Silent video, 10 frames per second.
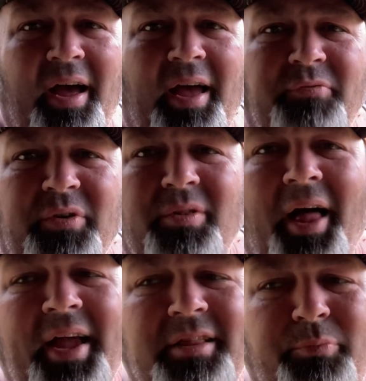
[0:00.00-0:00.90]
If you
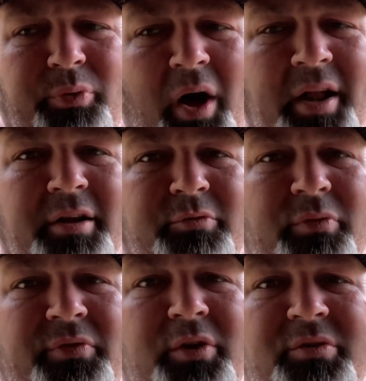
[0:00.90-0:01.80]
like the product
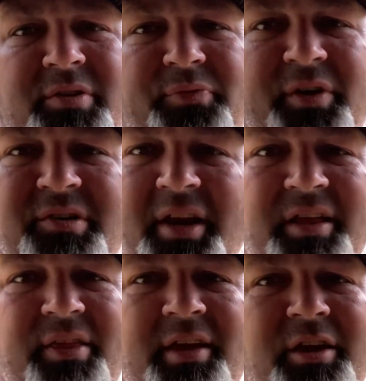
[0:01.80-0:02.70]
reviews, if there's
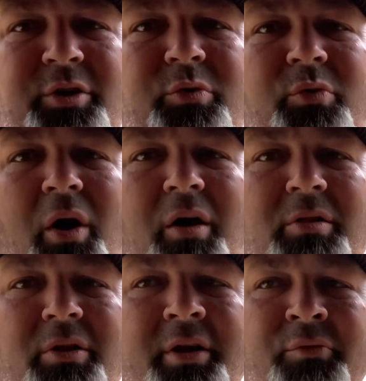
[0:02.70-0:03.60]
anything you are
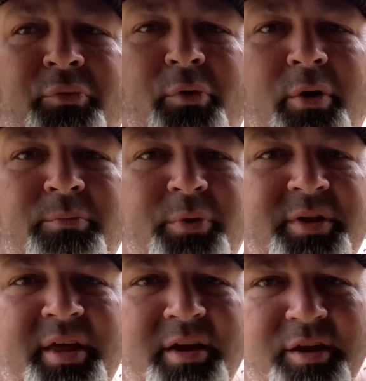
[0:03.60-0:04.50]
looking for in
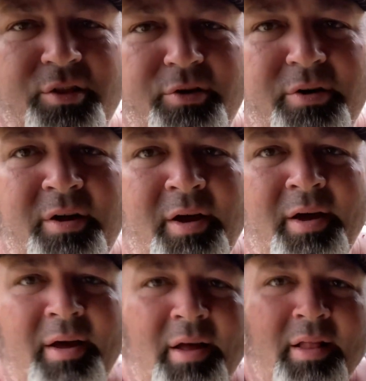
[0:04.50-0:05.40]
particular,
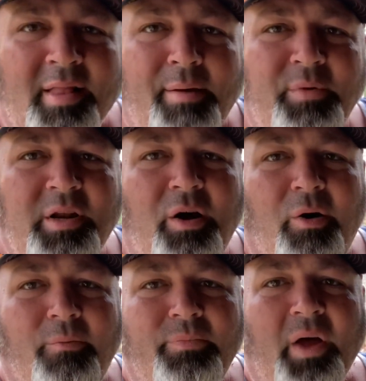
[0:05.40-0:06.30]
let me know.